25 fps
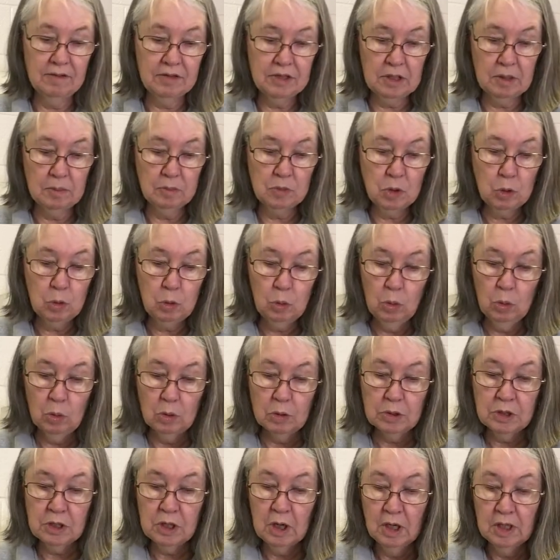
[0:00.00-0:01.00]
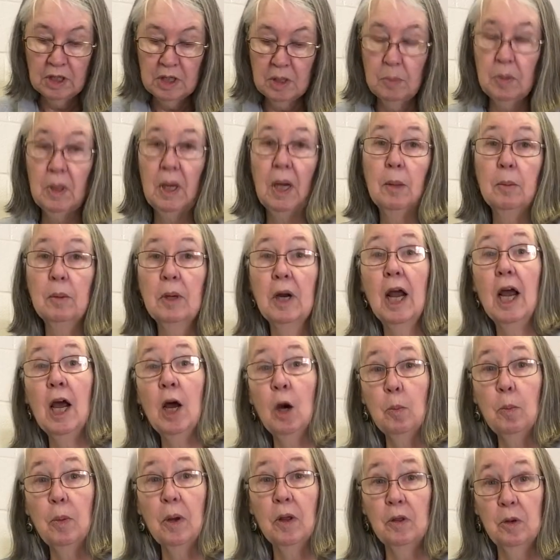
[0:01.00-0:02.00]
some tools to be able to
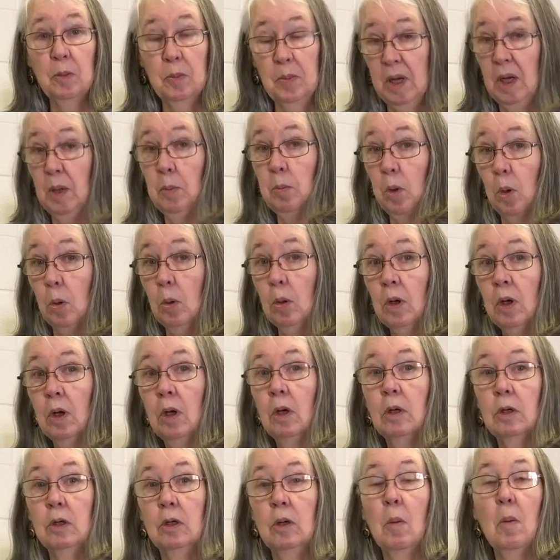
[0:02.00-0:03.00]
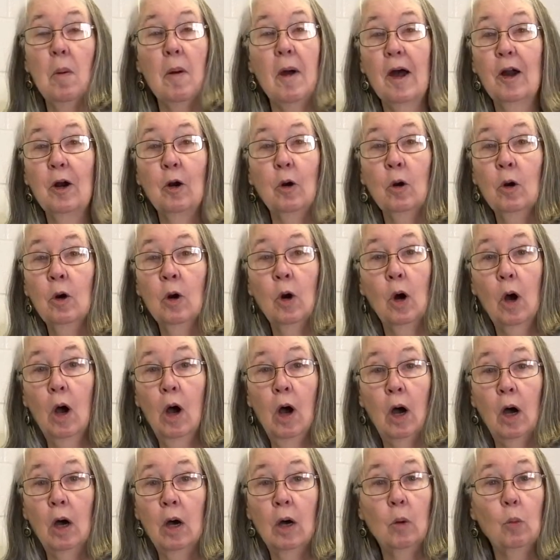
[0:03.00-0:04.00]
help other people. No matter
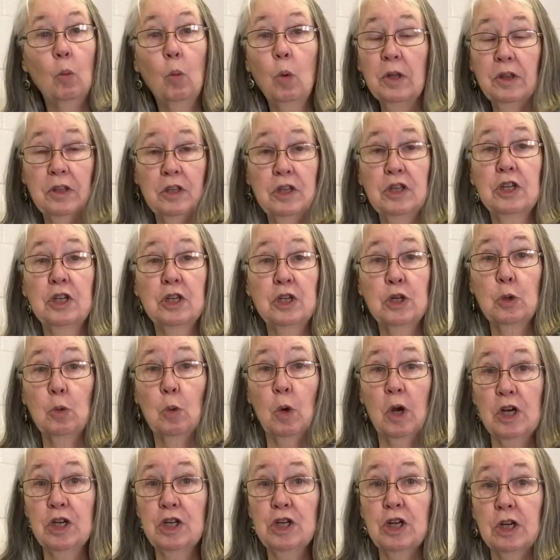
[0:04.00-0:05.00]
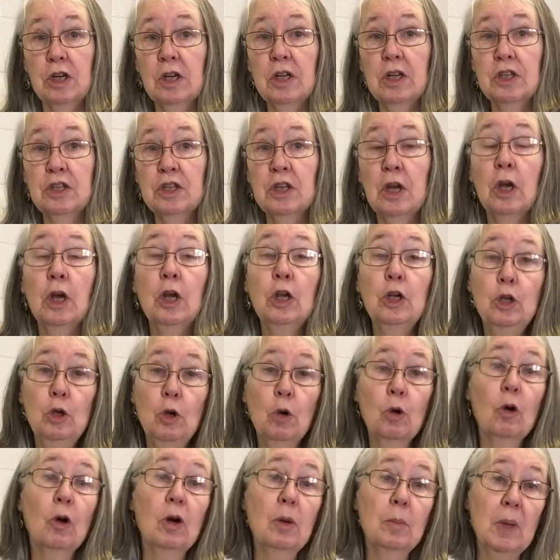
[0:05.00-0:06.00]
what the situation is,
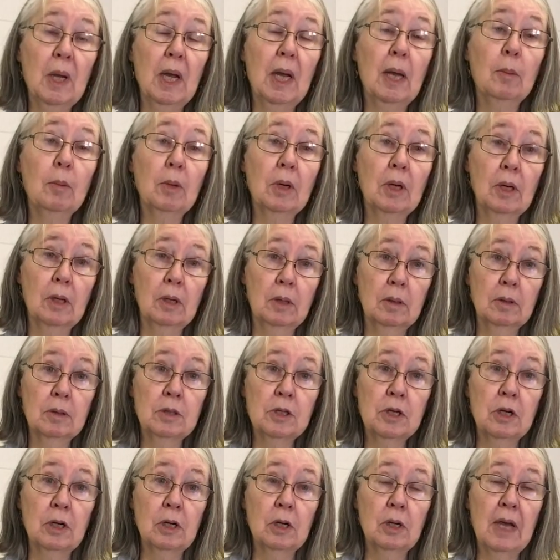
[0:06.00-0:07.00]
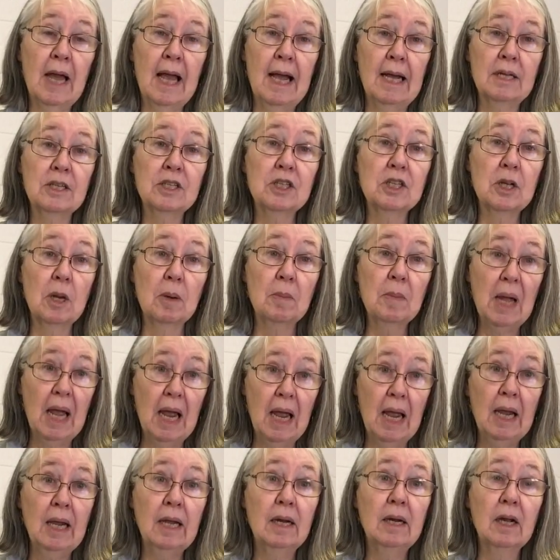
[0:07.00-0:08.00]
you're going to be able to add some
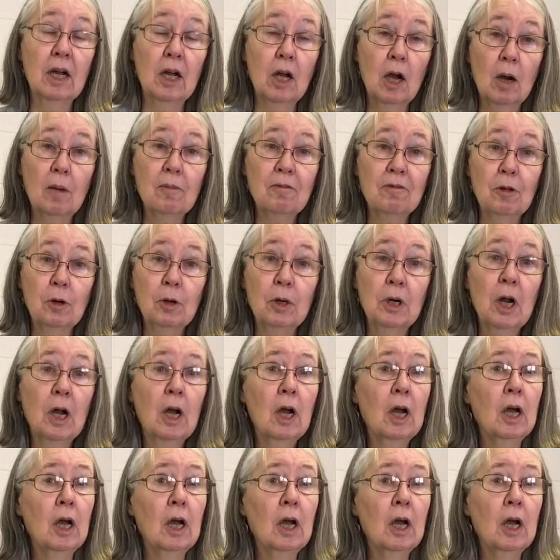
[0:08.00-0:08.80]
aid and comfort